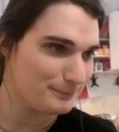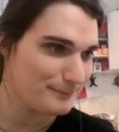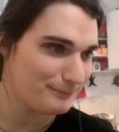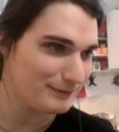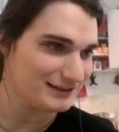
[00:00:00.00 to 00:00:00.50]

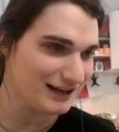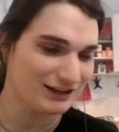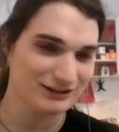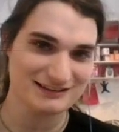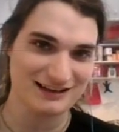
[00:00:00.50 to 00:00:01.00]
But yeah,
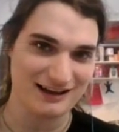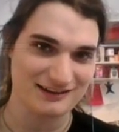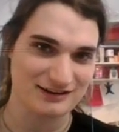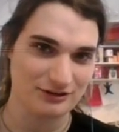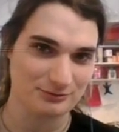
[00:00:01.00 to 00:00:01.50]
Glint-Eye is
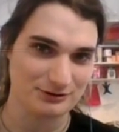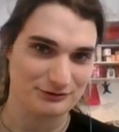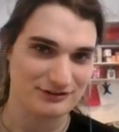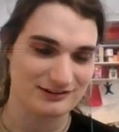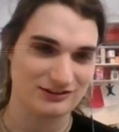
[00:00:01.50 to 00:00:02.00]
another one of
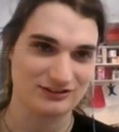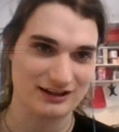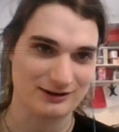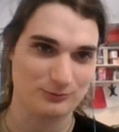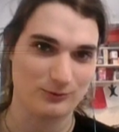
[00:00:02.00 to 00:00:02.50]
those things. It's
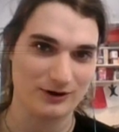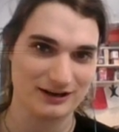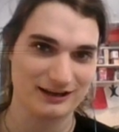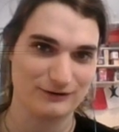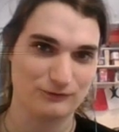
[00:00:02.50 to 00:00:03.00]
like, what
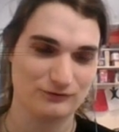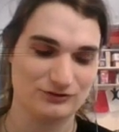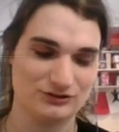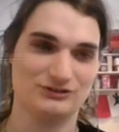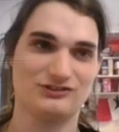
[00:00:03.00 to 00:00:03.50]
if
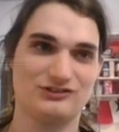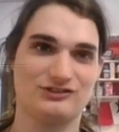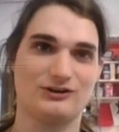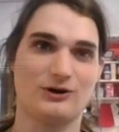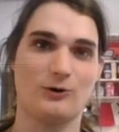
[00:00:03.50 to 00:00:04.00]

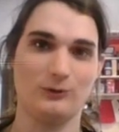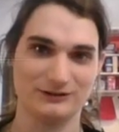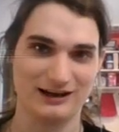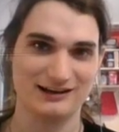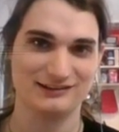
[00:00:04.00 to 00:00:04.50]

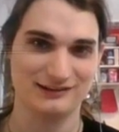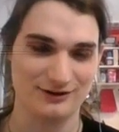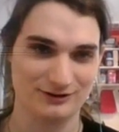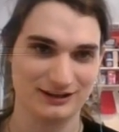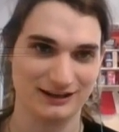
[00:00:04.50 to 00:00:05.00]
Cold-Eye
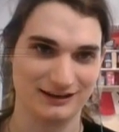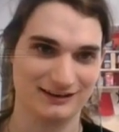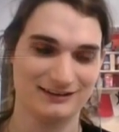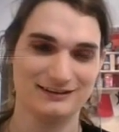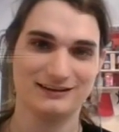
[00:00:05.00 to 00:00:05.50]

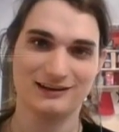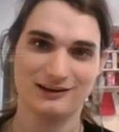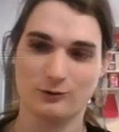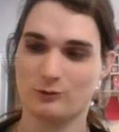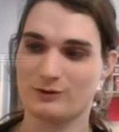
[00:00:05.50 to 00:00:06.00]
Selkie
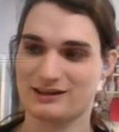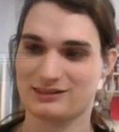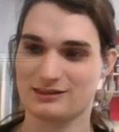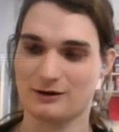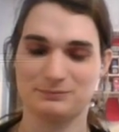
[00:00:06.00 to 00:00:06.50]

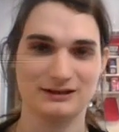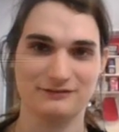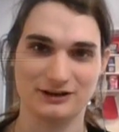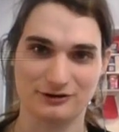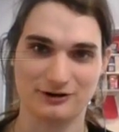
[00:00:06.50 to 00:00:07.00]
with
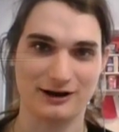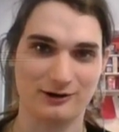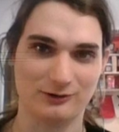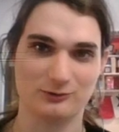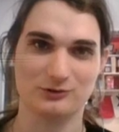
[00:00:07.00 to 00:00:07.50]
Oblivion
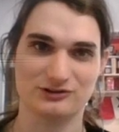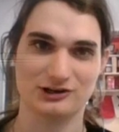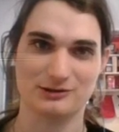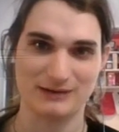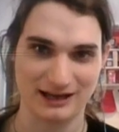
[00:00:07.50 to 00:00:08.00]
Crown was your
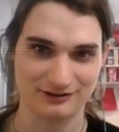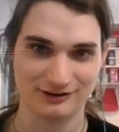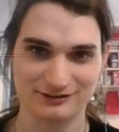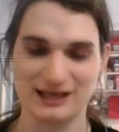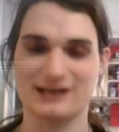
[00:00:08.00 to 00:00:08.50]

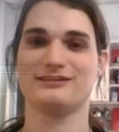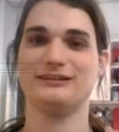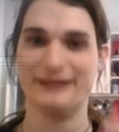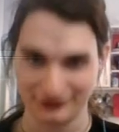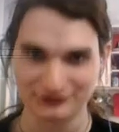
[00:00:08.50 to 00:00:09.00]
commander? That is
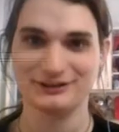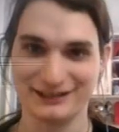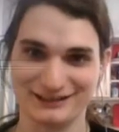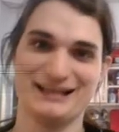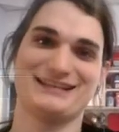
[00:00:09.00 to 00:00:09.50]
literally
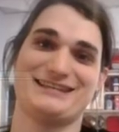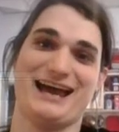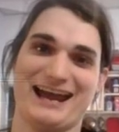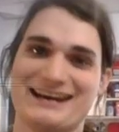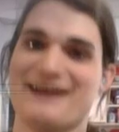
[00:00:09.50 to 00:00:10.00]

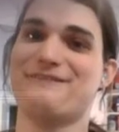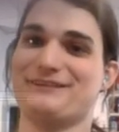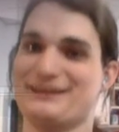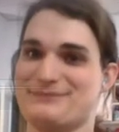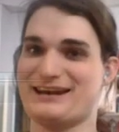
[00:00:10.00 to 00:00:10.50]
Glint-Eye
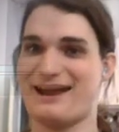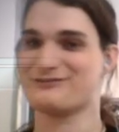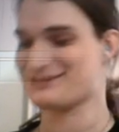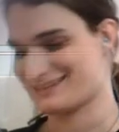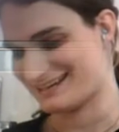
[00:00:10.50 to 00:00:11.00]
Nephilim and
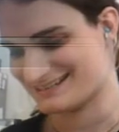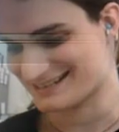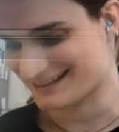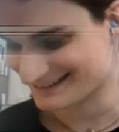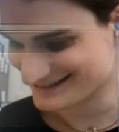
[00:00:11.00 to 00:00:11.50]
everything it
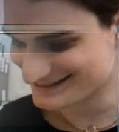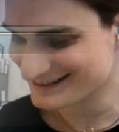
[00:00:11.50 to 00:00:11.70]
does.